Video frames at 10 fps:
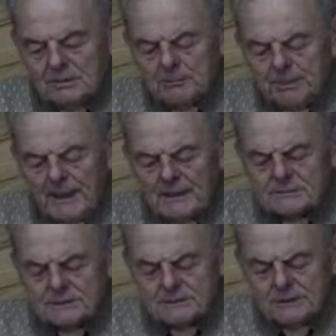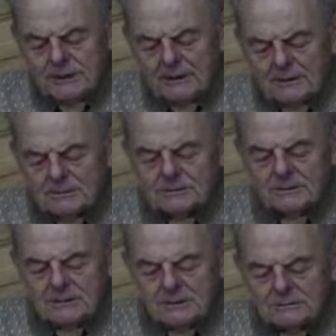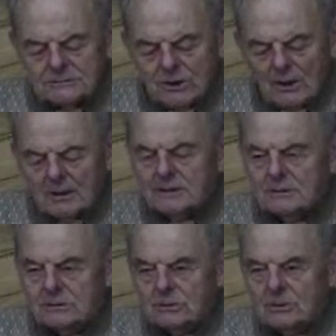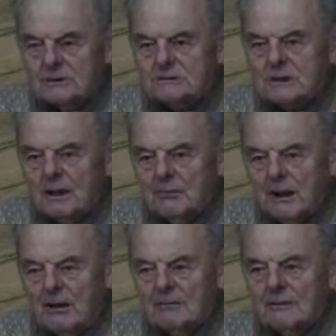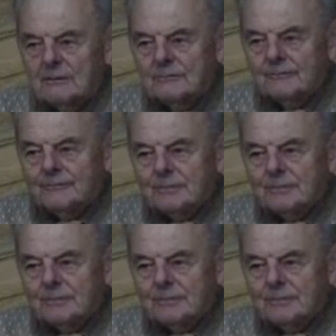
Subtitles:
The passage here is talking to us about